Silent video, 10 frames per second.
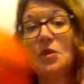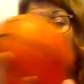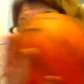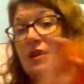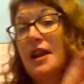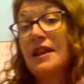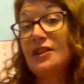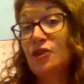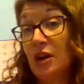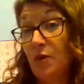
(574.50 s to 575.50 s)
part. Let's
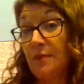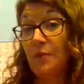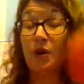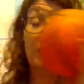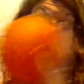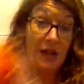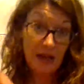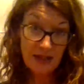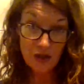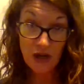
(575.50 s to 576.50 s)
try one more.
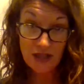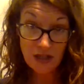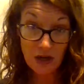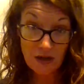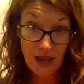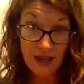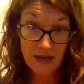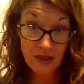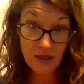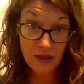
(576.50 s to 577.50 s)
Let's try starting at
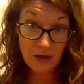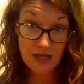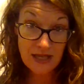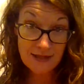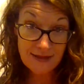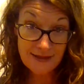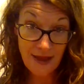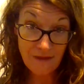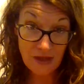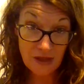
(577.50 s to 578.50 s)

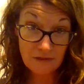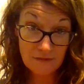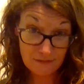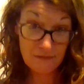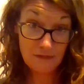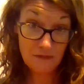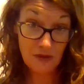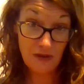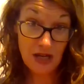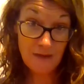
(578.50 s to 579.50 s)
37. You
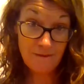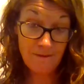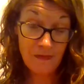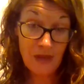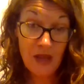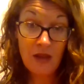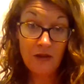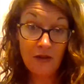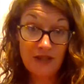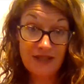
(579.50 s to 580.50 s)
ready?
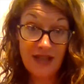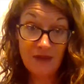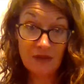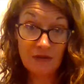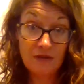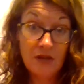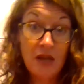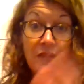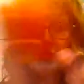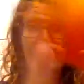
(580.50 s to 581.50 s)
37,
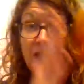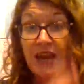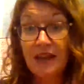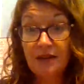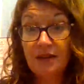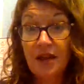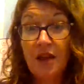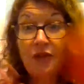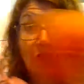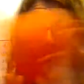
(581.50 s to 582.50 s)
38,
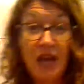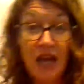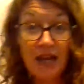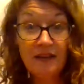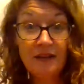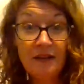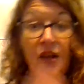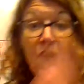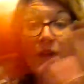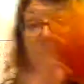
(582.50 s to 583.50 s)
39,
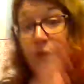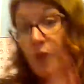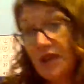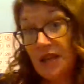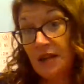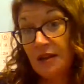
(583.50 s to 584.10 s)
40,